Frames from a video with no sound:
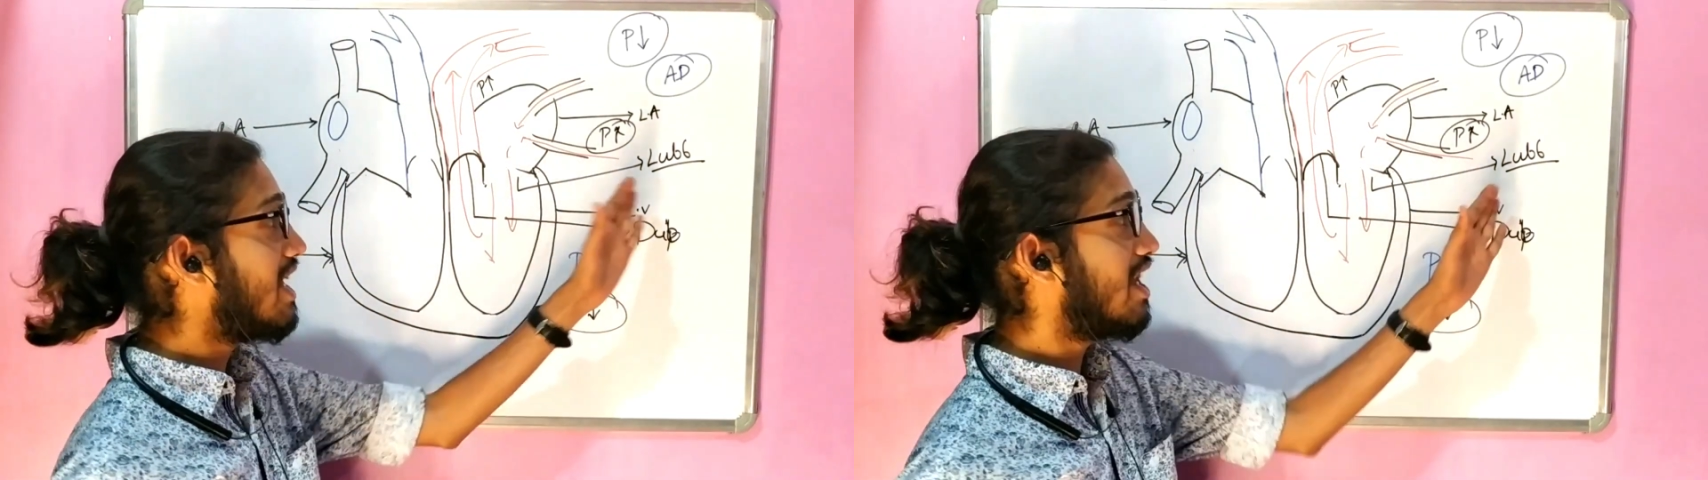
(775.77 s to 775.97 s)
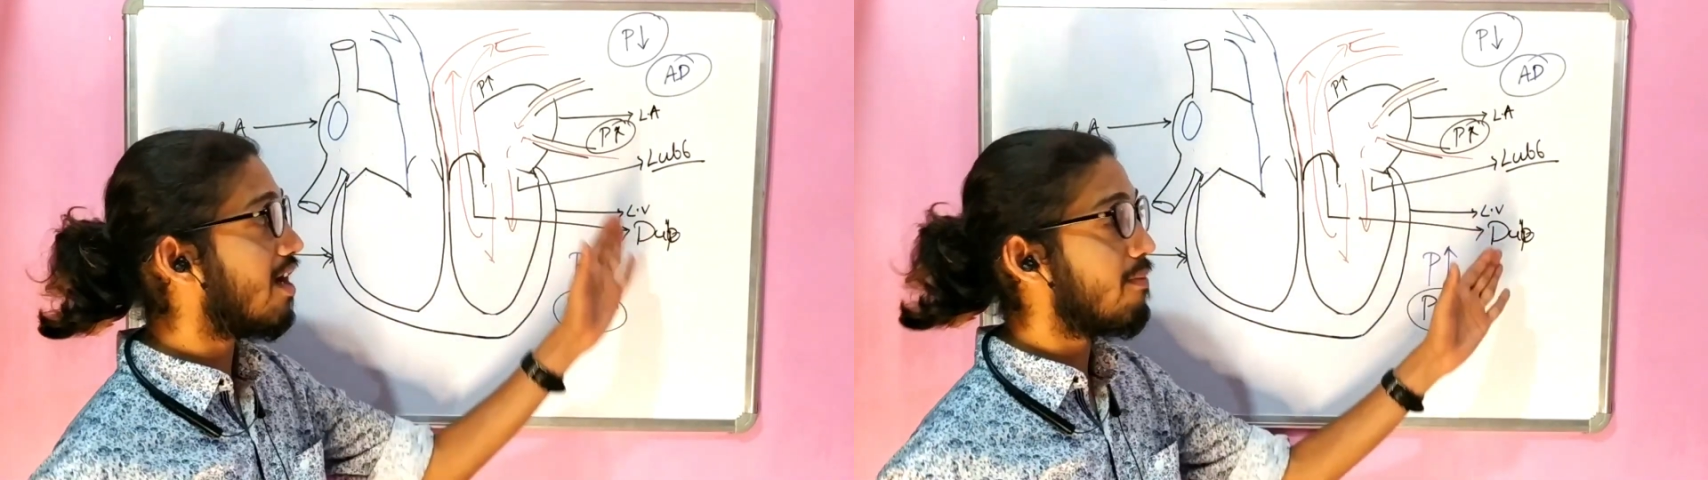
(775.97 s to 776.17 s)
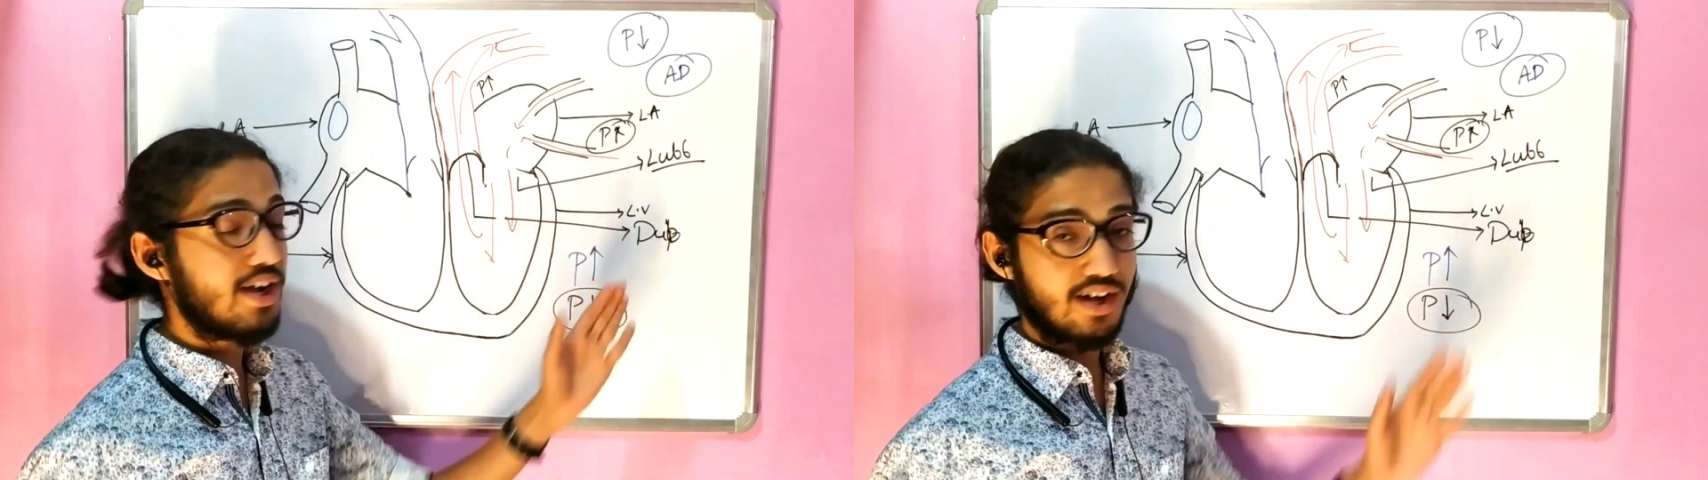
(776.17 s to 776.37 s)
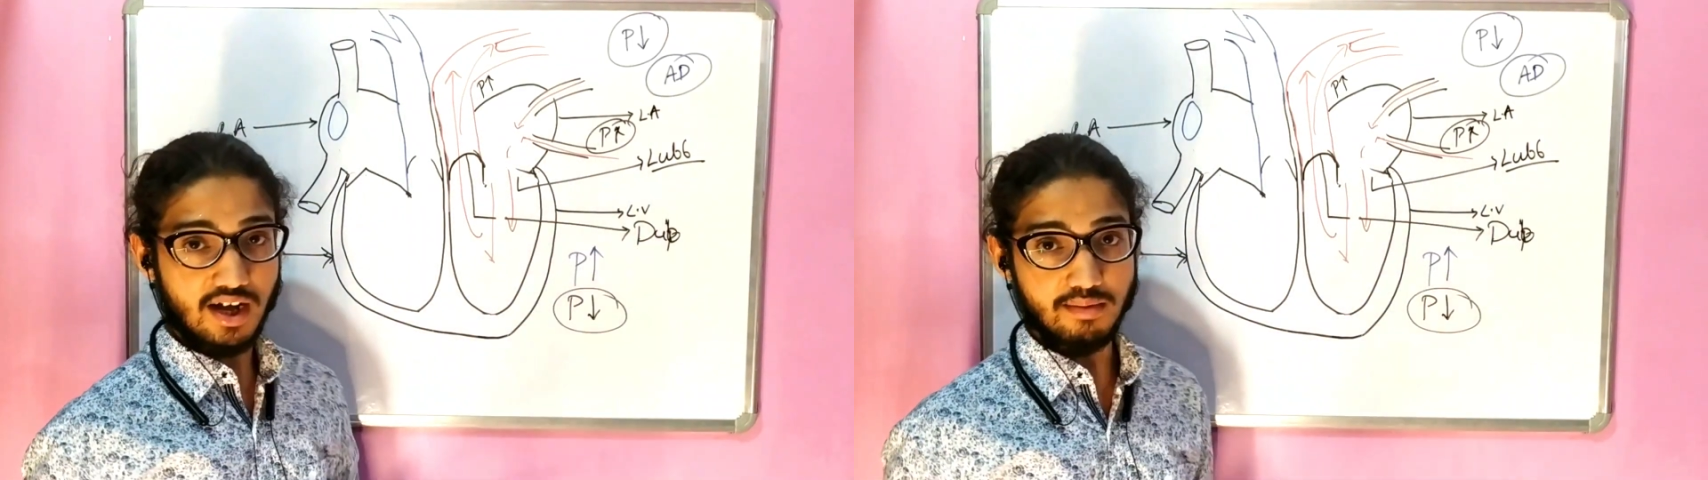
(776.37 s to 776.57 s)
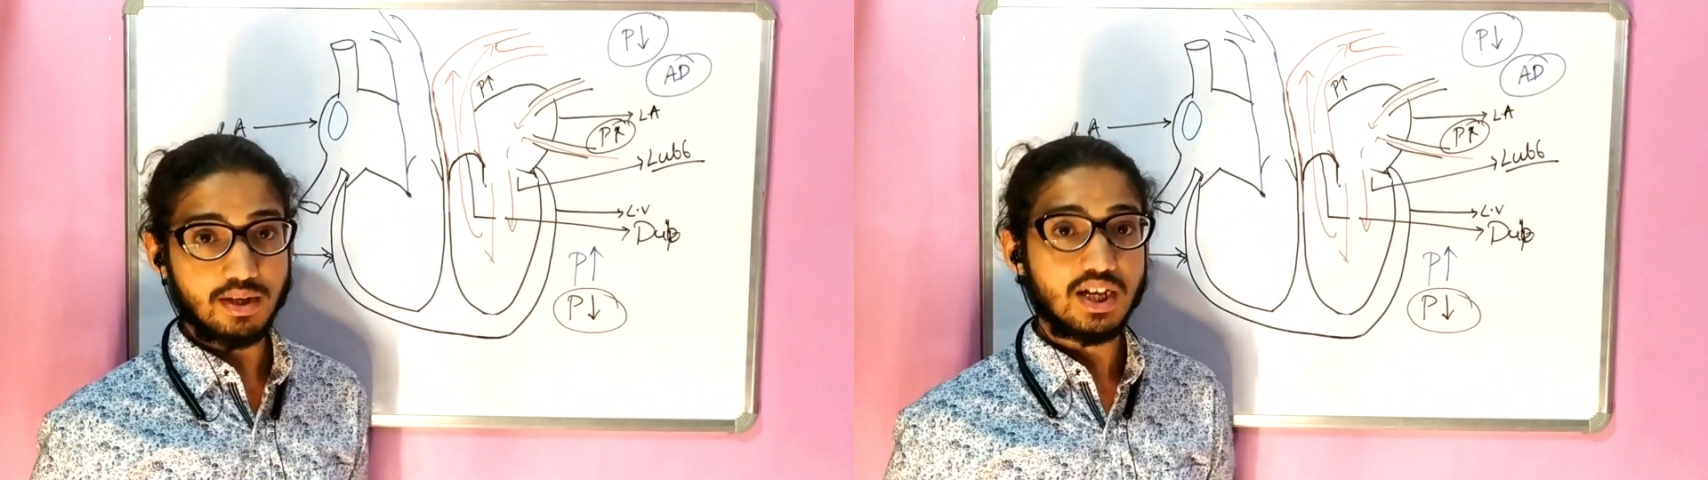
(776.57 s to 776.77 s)
LUB and
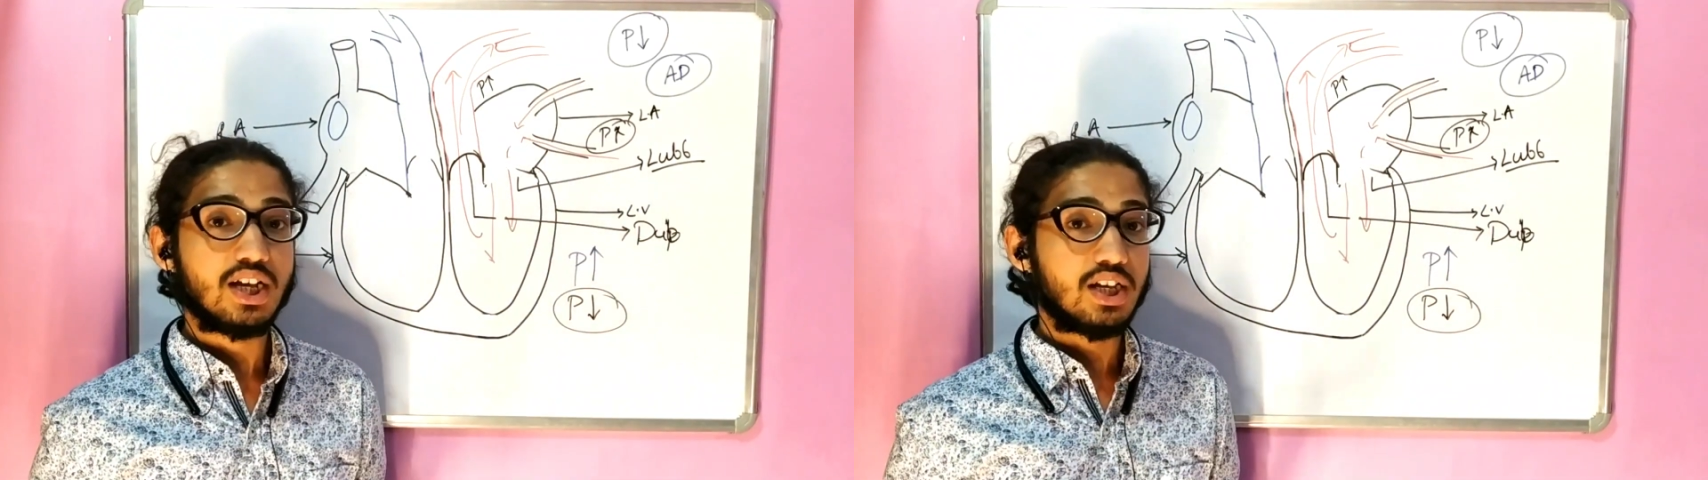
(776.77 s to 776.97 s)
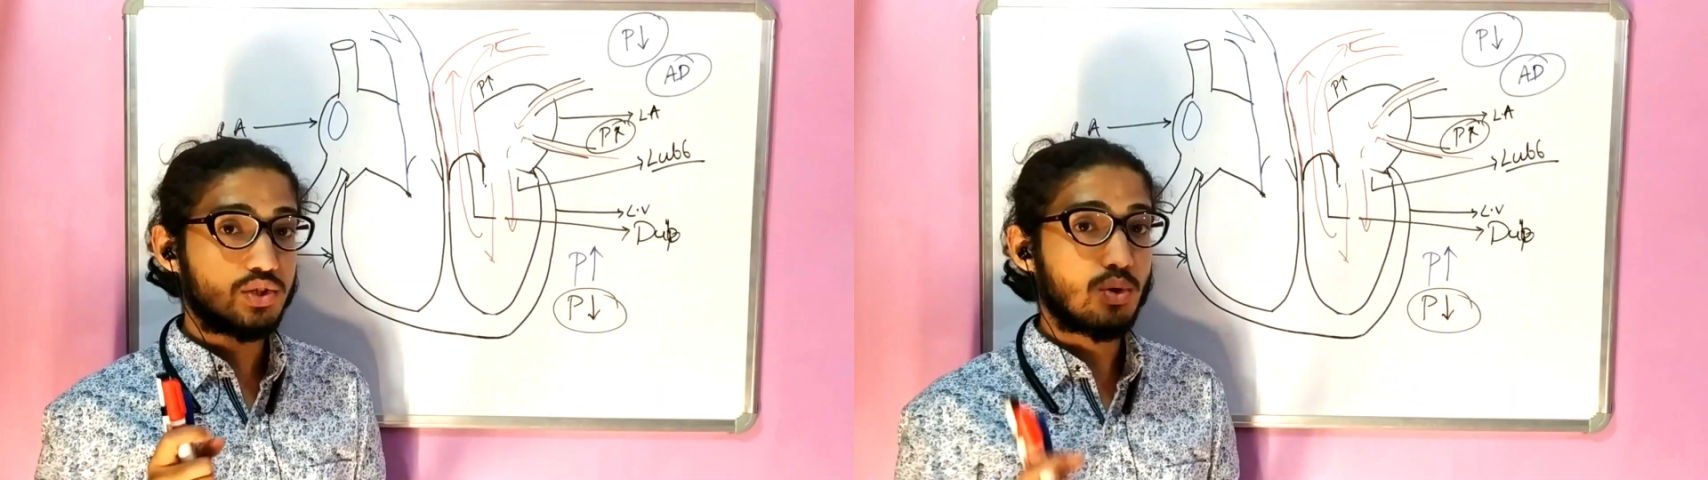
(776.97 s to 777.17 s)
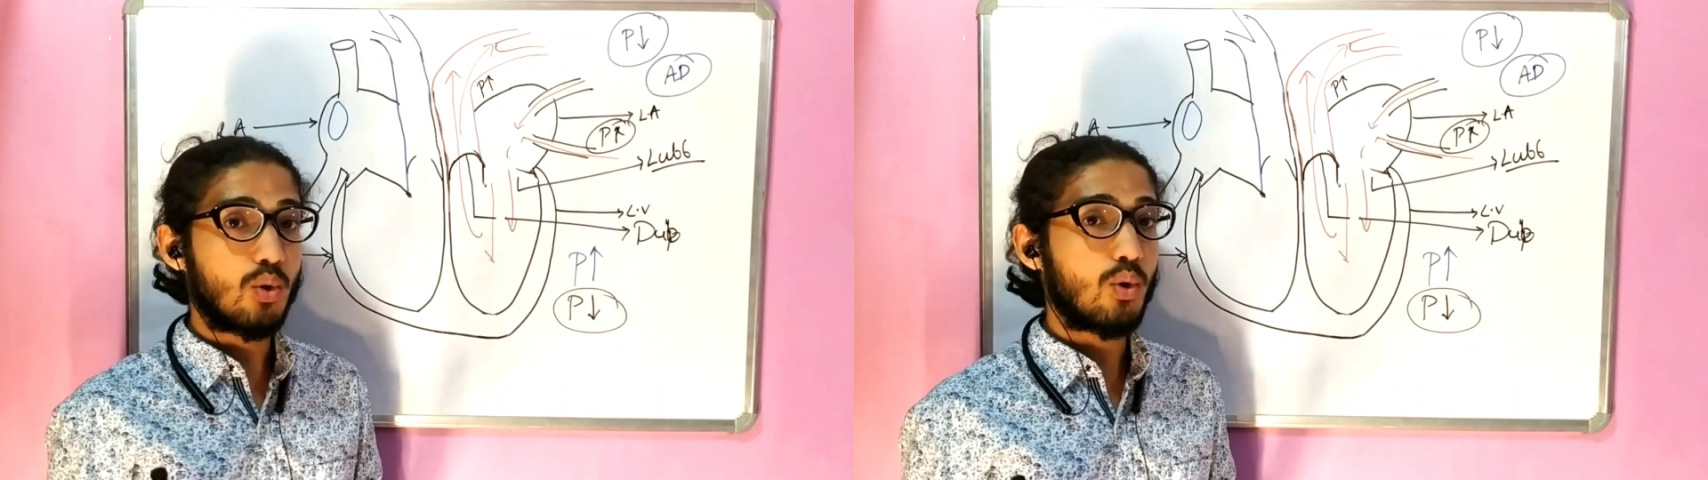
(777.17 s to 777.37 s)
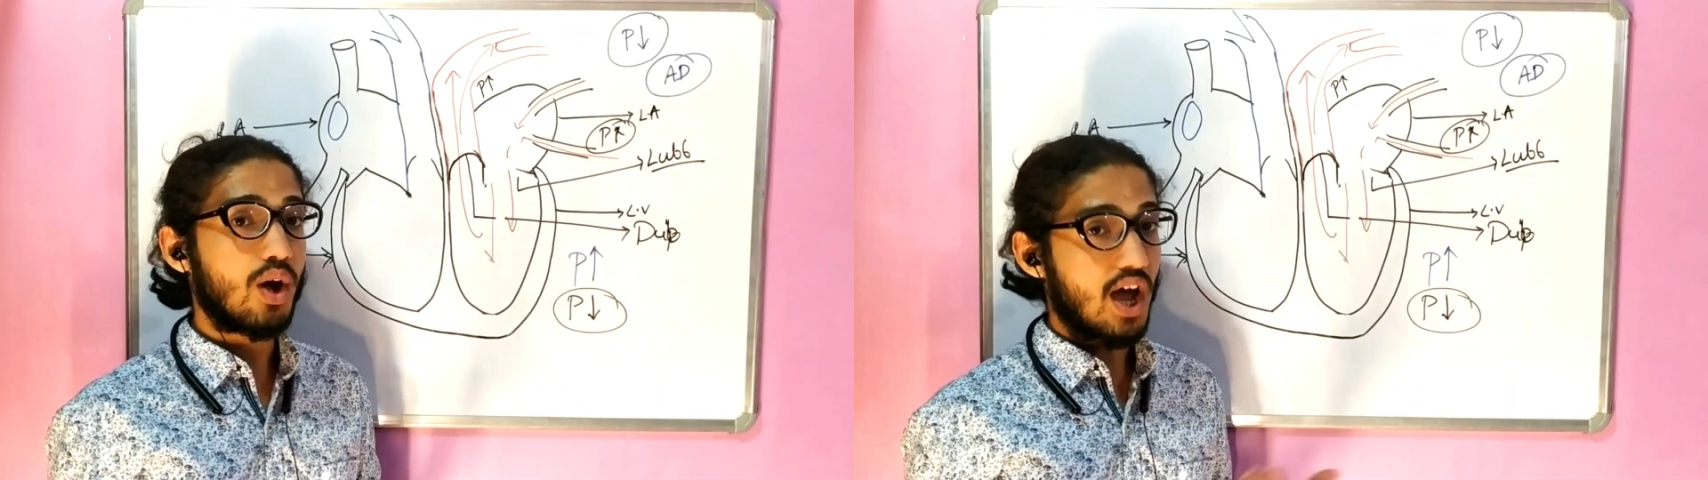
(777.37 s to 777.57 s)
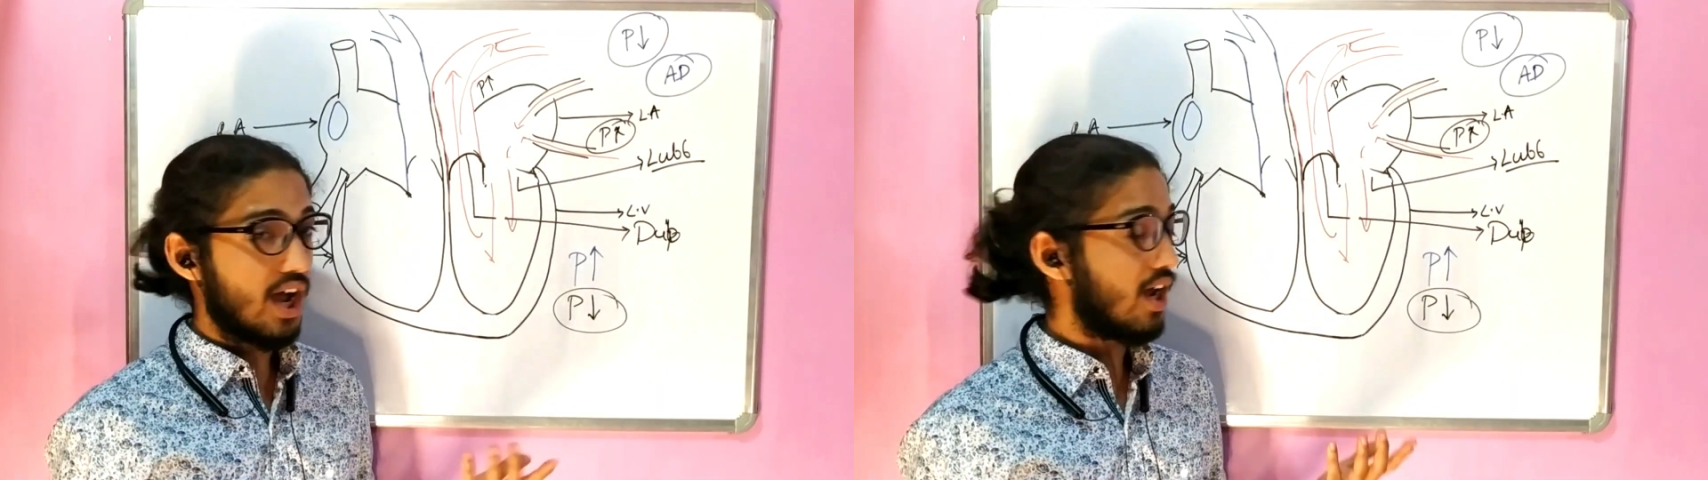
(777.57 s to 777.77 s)
DUB.
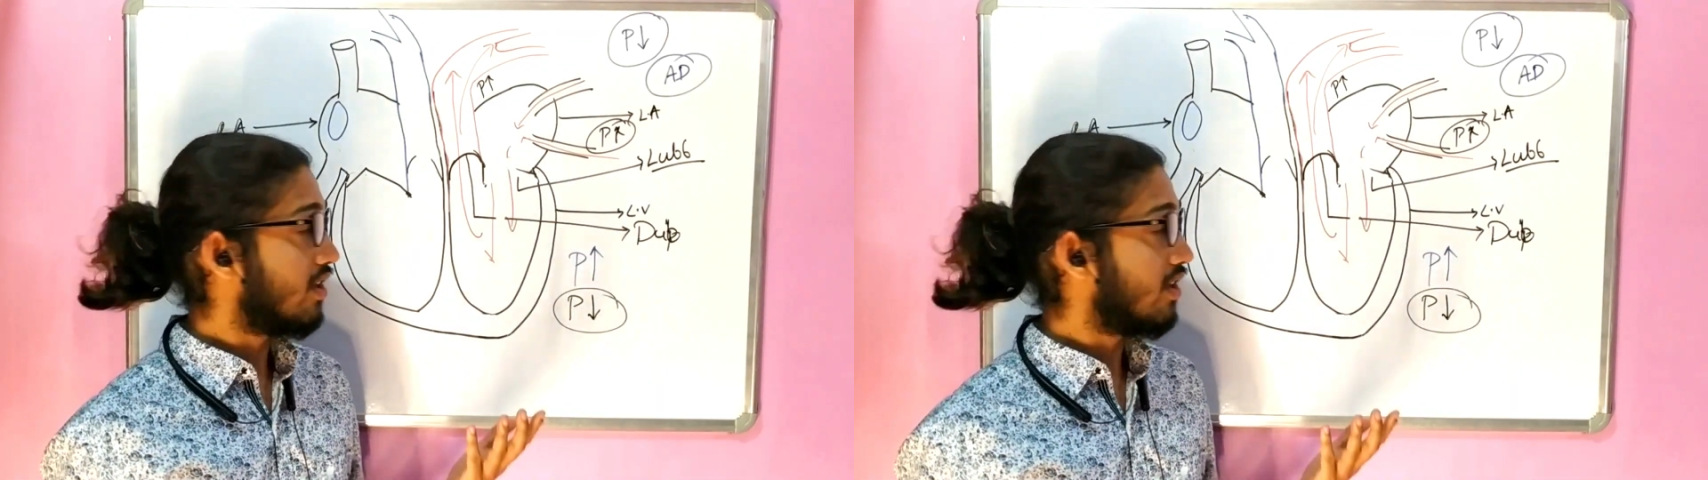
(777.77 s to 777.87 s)
So I